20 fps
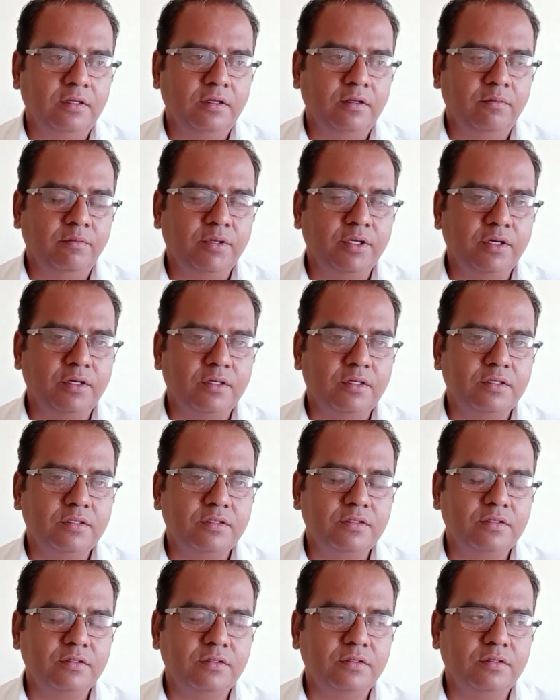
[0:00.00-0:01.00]

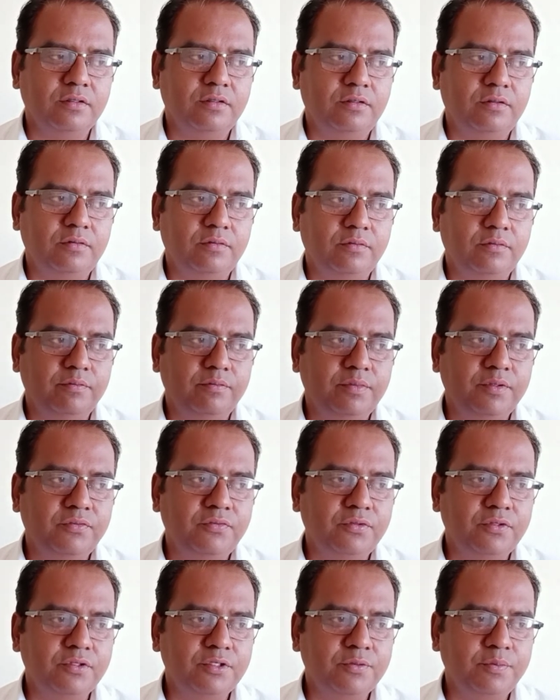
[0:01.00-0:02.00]
because
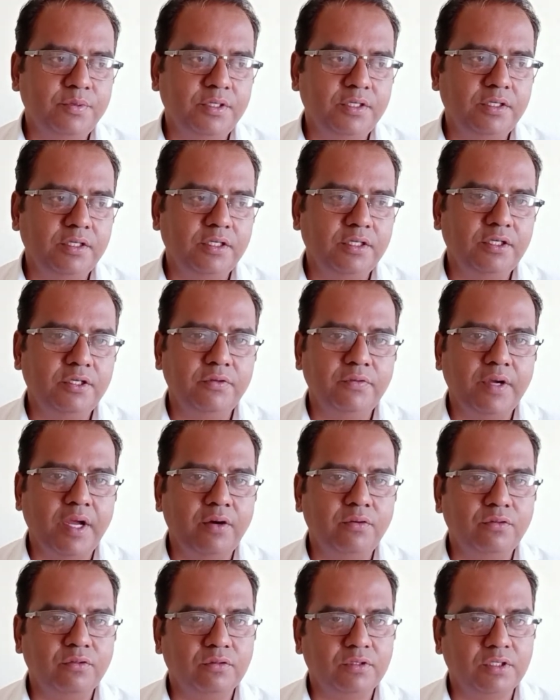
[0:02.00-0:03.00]
before speaking you
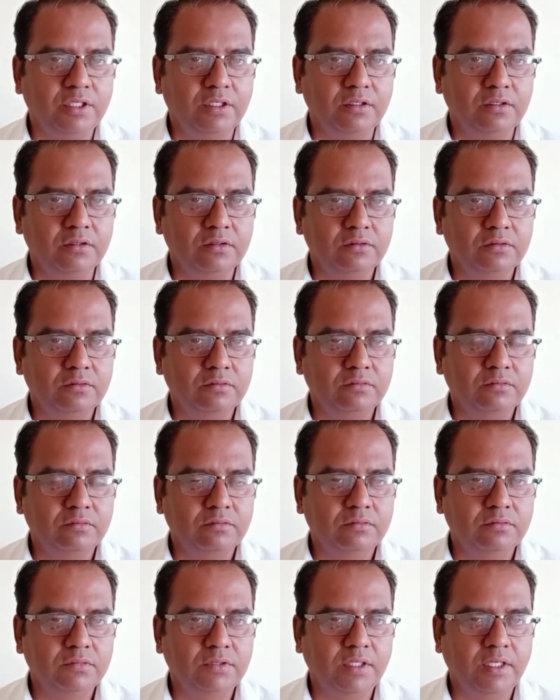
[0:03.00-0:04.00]
have to think.
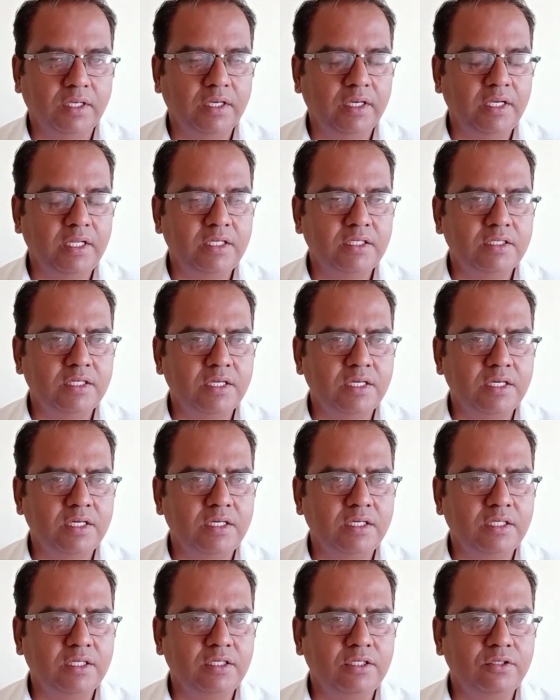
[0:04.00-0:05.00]
Unless and
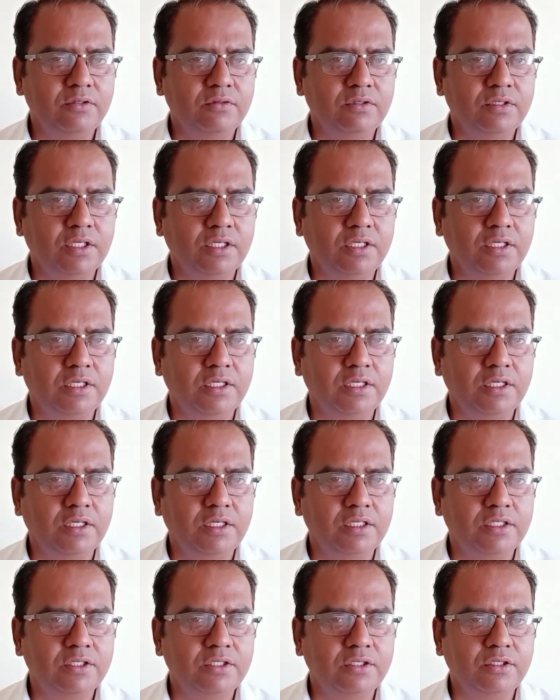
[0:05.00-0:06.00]
until you think in
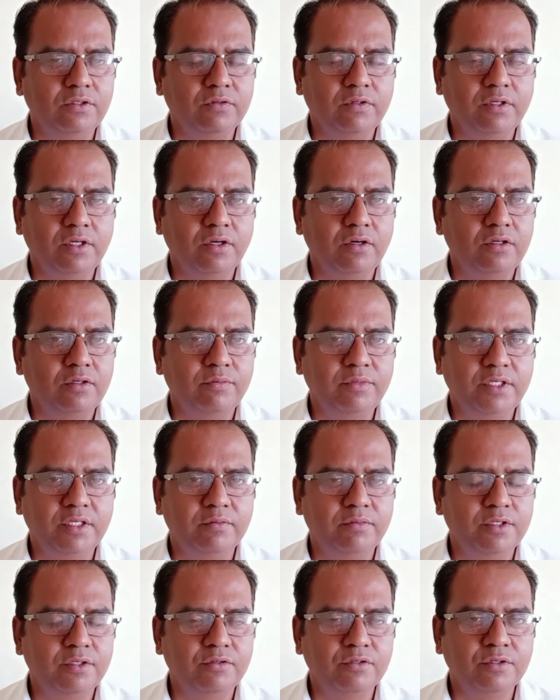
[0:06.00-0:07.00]
English, you will not be
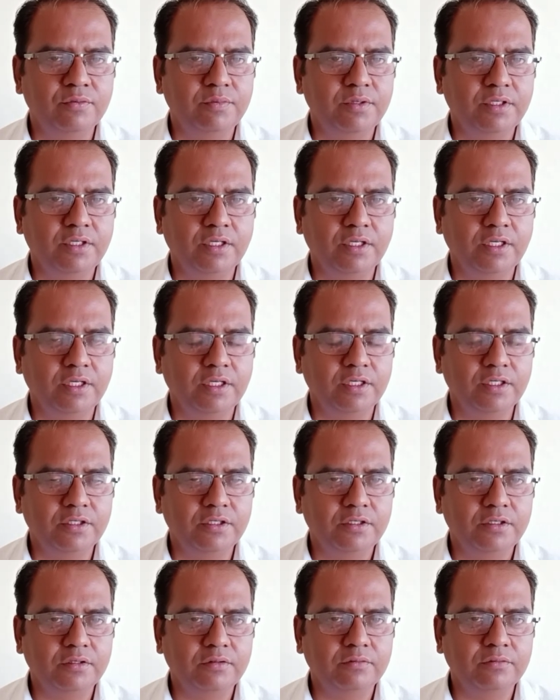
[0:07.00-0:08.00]
able to speak in English.